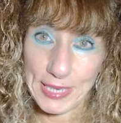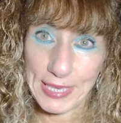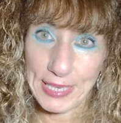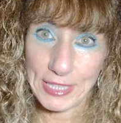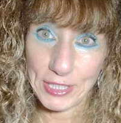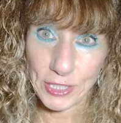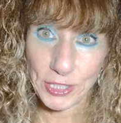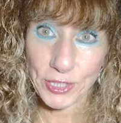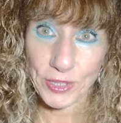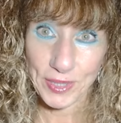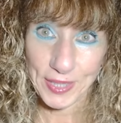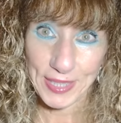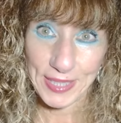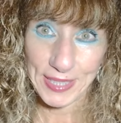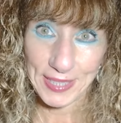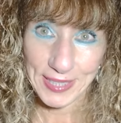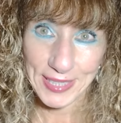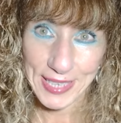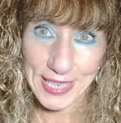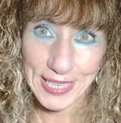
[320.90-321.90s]
in
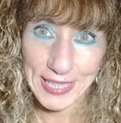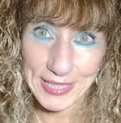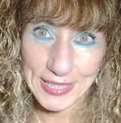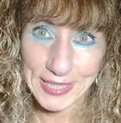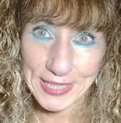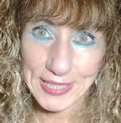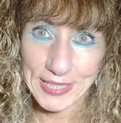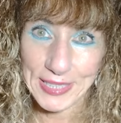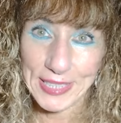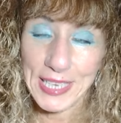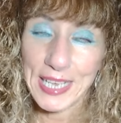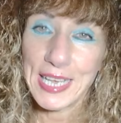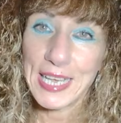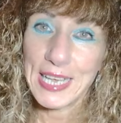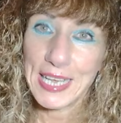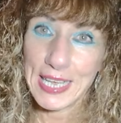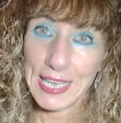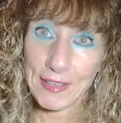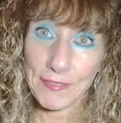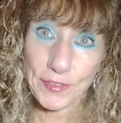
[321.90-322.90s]
certain cases,
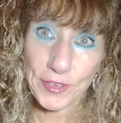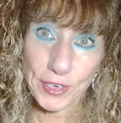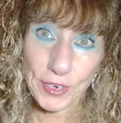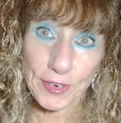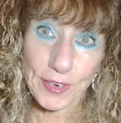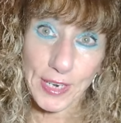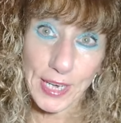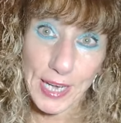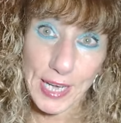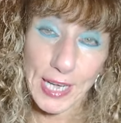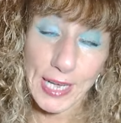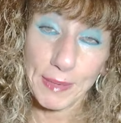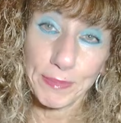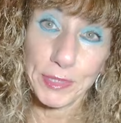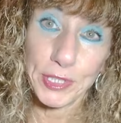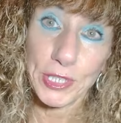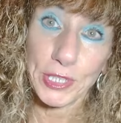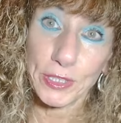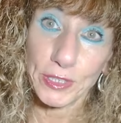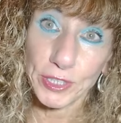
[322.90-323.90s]
if you're a
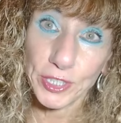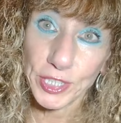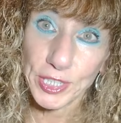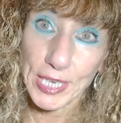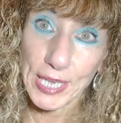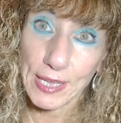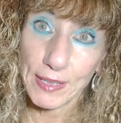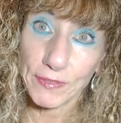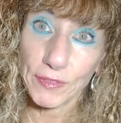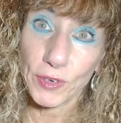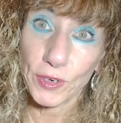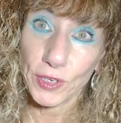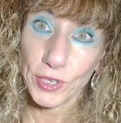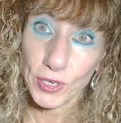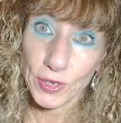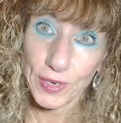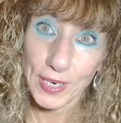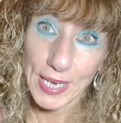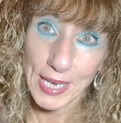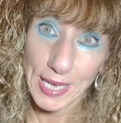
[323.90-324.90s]
harm to yourself or
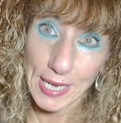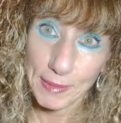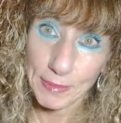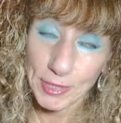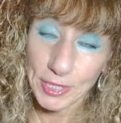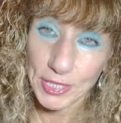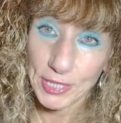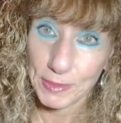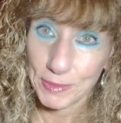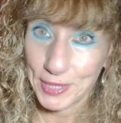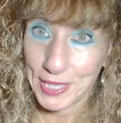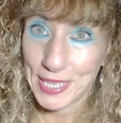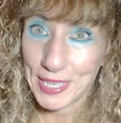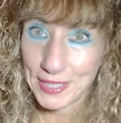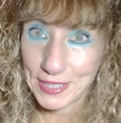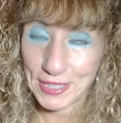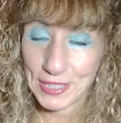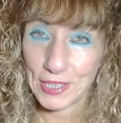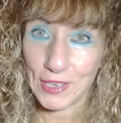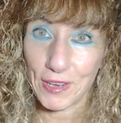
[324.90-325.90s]
you're a harm to someone
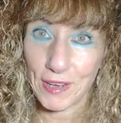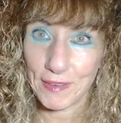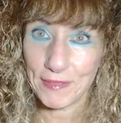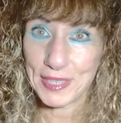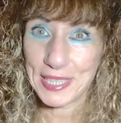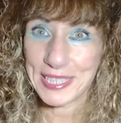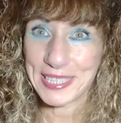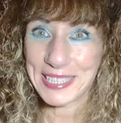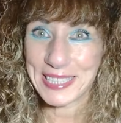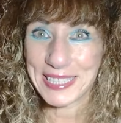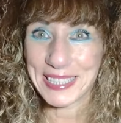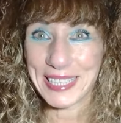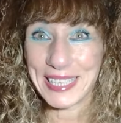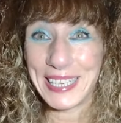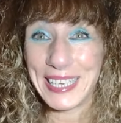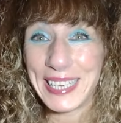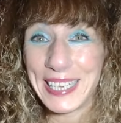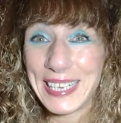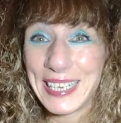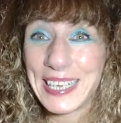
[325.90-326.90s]
else. And
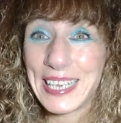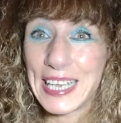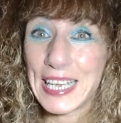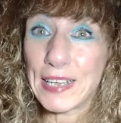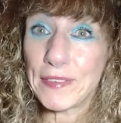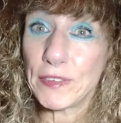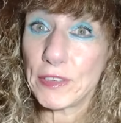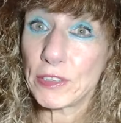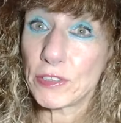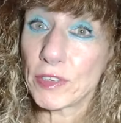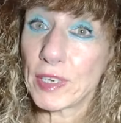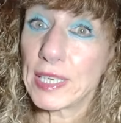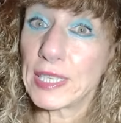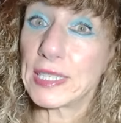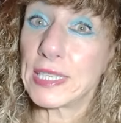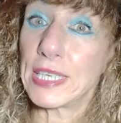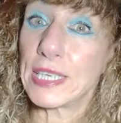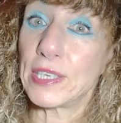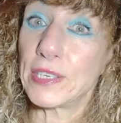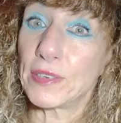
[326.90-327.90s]
obviously, if you try
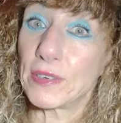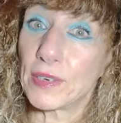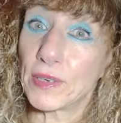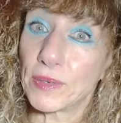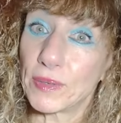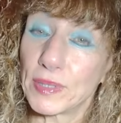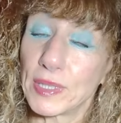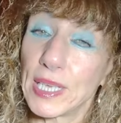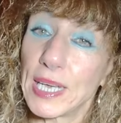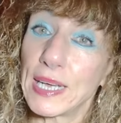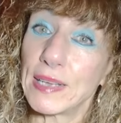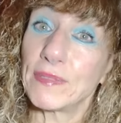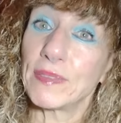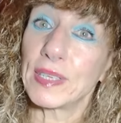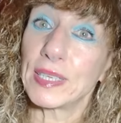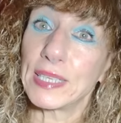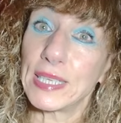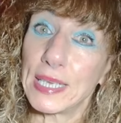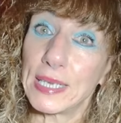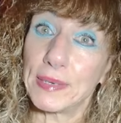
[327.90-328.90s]
to take your own life,
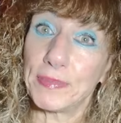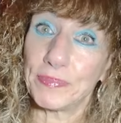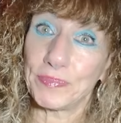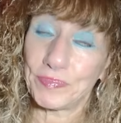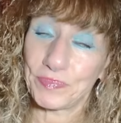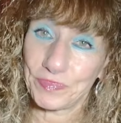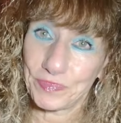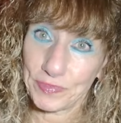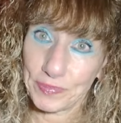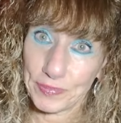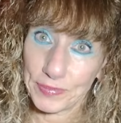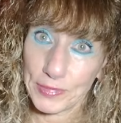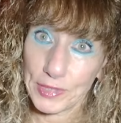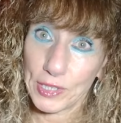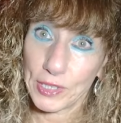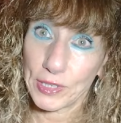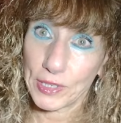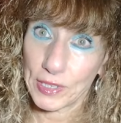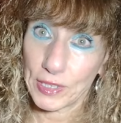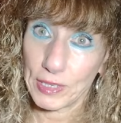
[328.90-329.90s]
then
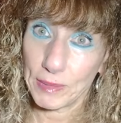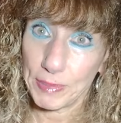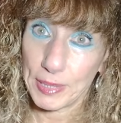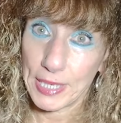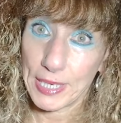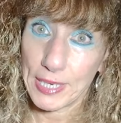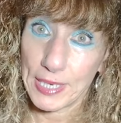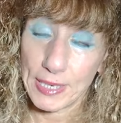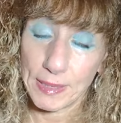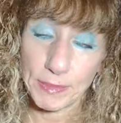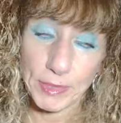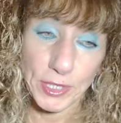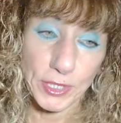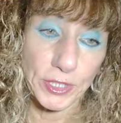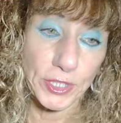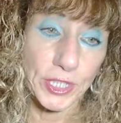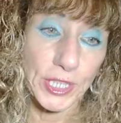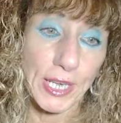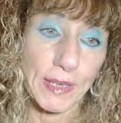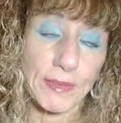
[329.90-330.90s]
you're going to be a harm to
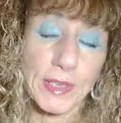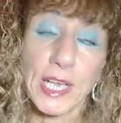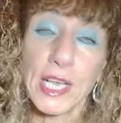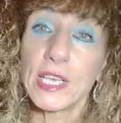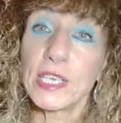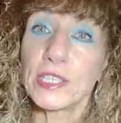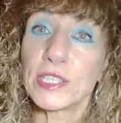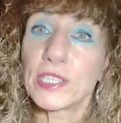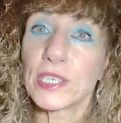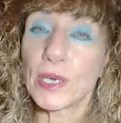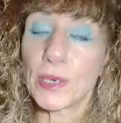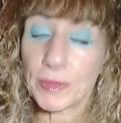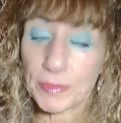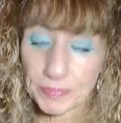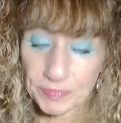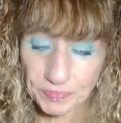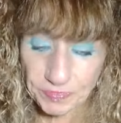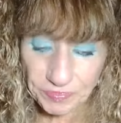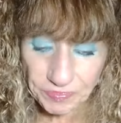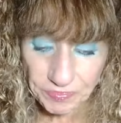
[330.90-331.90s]
yourself. So